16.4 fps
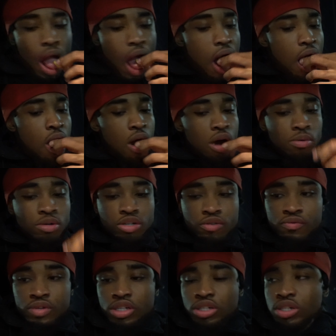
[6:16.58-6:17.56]
I don't know, but you
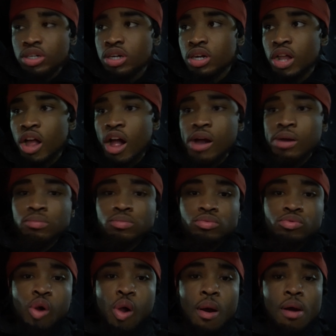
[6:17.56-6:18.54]
in a lot.
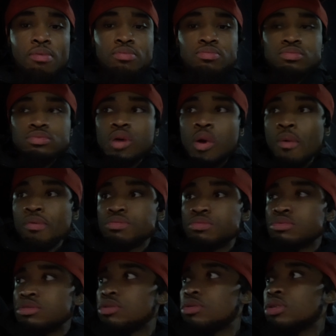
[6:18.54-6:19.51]

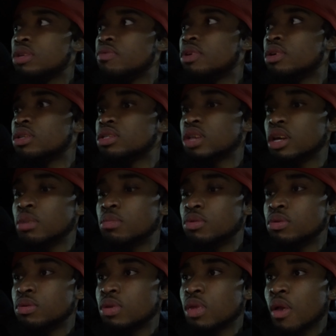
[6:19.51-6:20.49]
Did you leave it on the table?
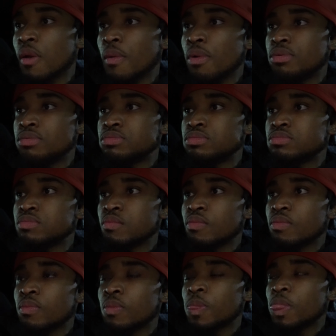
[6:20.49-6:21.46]
Don't say
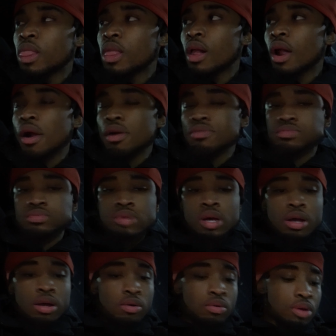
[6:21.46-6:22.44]
that.
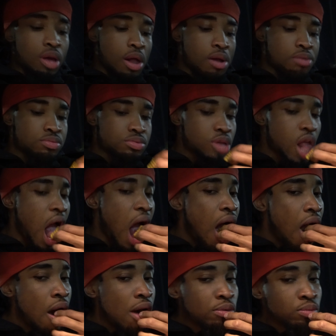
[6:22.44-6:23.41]
Uh, okay.
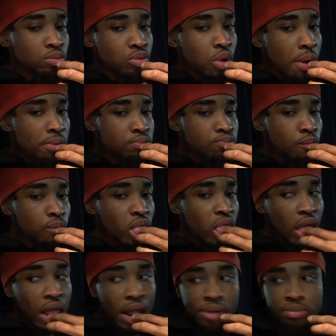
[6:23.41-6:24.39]

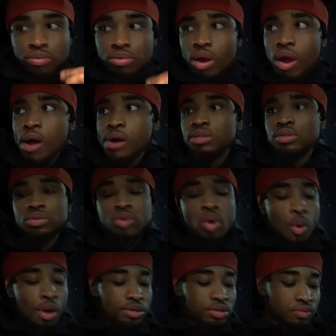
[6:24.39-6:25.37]
Yeah. Oh,
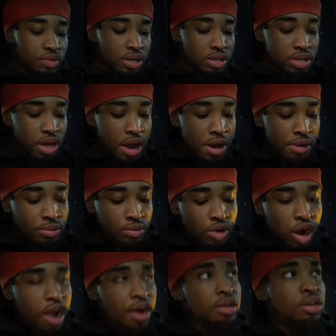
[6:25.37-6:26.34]
whew, finna say
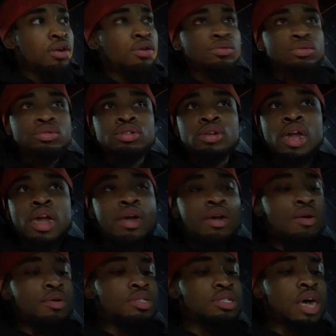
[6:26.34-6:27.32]
they closed. Can't
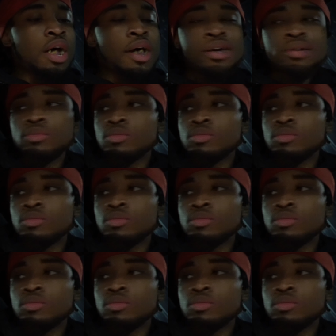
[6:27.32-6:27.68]
go inside.